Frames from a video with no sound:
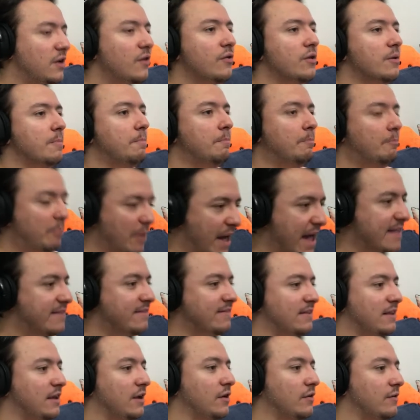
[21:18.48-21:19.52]
You're the
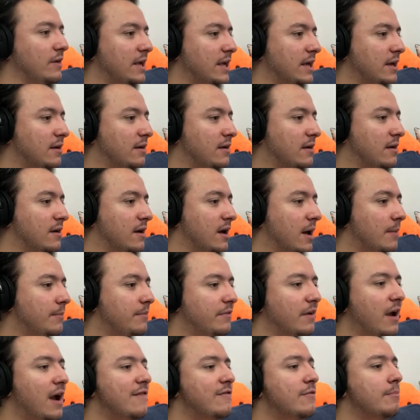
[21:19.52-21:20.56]
best, Yuri!
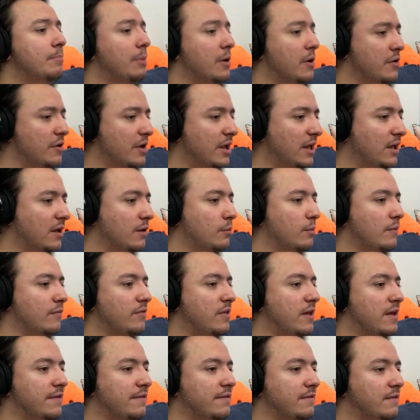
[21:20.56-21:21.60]
I'm sorry for burdening you
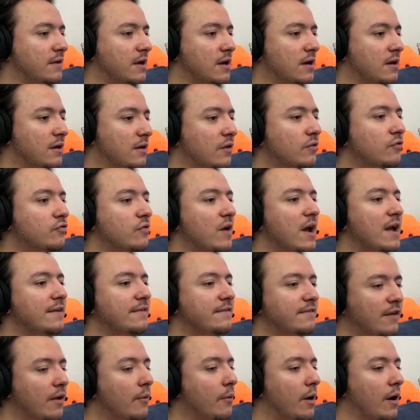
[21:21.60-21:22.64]
with this. You're
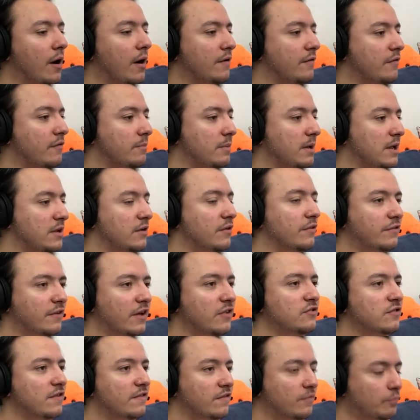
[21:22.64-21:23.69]
trying so hard for me and you're
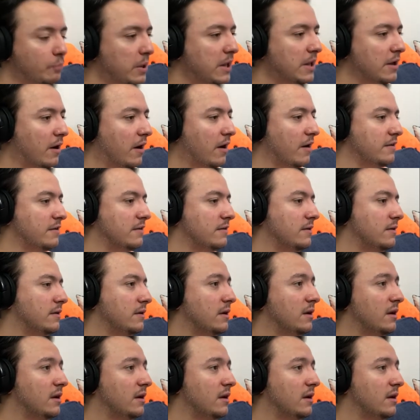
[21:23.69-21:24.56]
such a sweetheart.